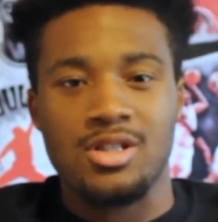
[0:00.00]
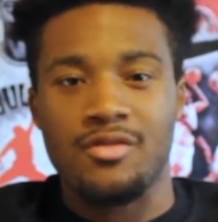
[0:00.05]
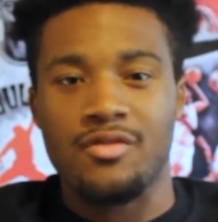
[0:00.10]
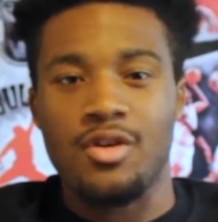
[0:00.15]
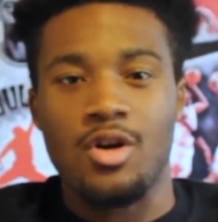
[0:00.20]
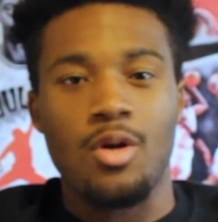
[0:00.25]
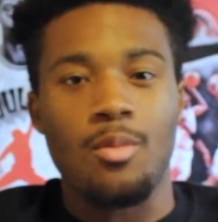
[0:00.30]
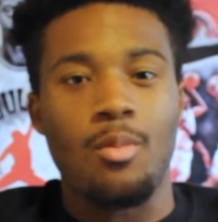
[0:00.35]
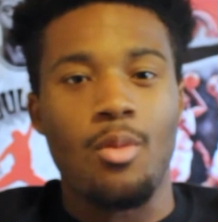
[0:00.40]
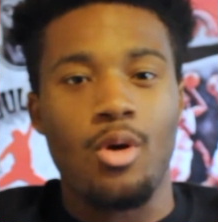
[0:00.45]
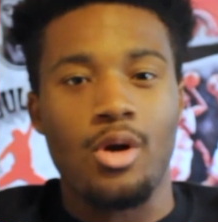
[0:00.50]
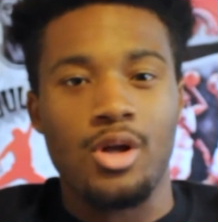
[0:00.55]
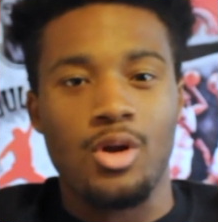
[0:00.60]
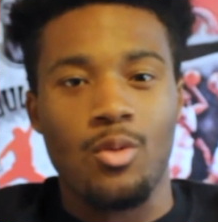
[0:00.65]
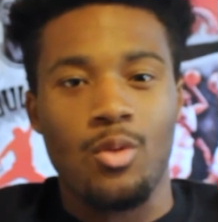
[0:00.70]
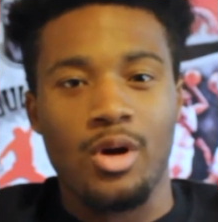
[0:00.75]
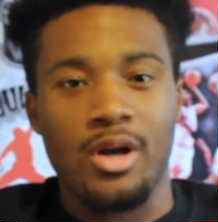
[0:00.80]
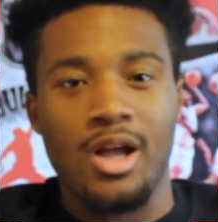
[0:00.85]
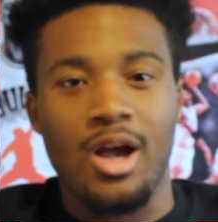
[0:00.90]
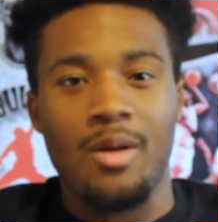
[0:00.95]
If you're a morning
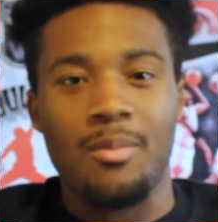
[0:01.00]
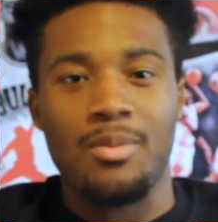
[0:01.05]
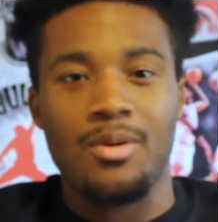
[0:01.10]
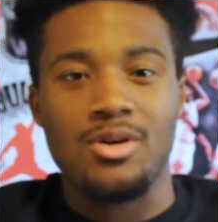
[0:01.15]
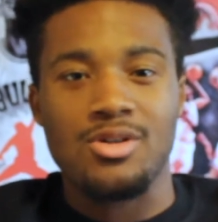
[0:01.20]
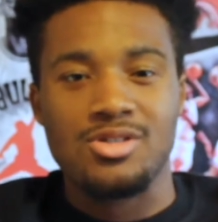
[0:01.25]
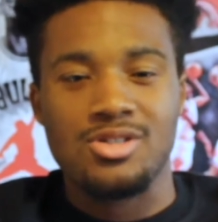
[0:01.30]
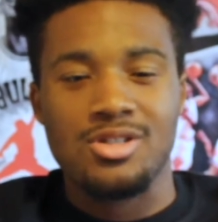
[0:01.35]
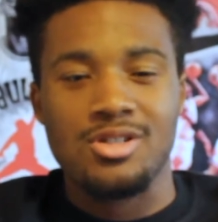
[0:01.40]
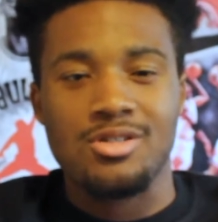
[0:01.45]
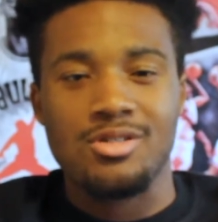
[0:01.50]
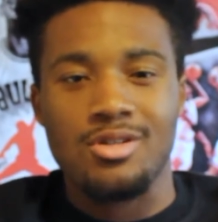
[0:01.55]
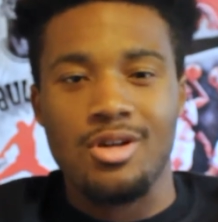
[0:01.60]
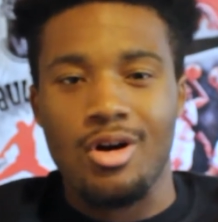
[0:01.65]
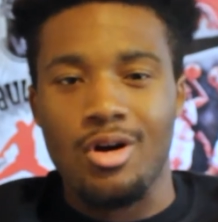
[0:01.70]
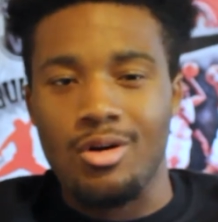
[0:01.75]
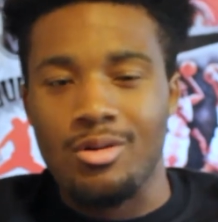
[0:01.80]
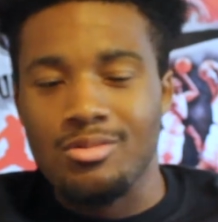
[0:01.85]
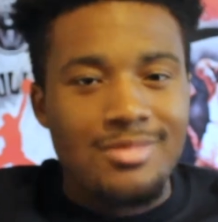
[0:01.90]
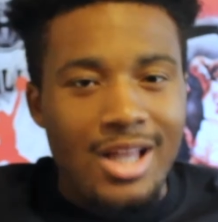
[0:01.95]
workout person, you
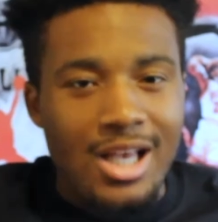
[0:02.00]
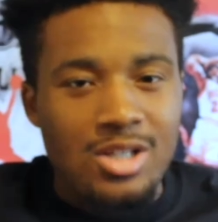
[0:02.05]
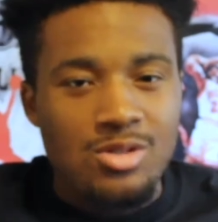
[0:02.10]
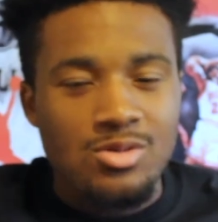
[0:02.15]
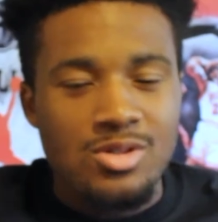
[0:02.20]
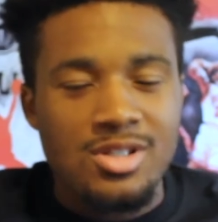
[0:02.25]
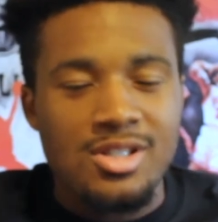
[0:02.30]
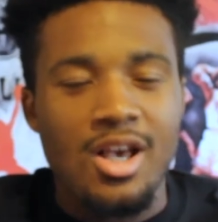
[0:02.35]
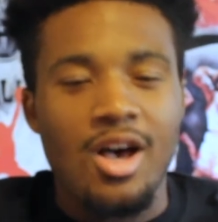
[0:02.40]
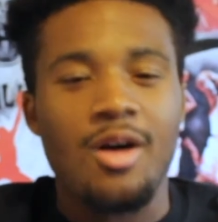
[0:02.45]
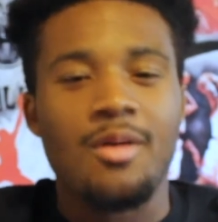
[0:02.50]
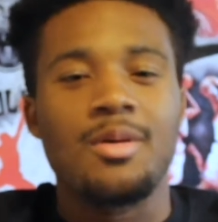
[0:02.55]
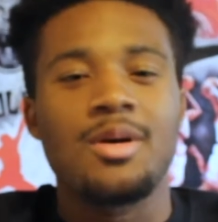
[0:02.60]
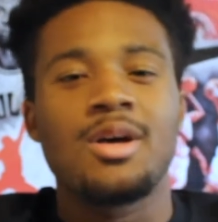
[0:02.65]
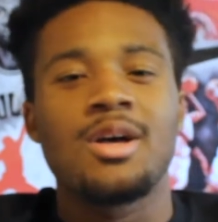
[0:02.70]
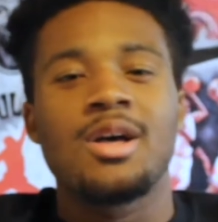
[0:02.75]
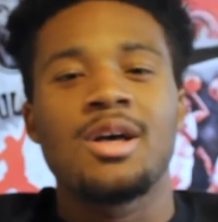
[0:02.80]
know, that's what's up.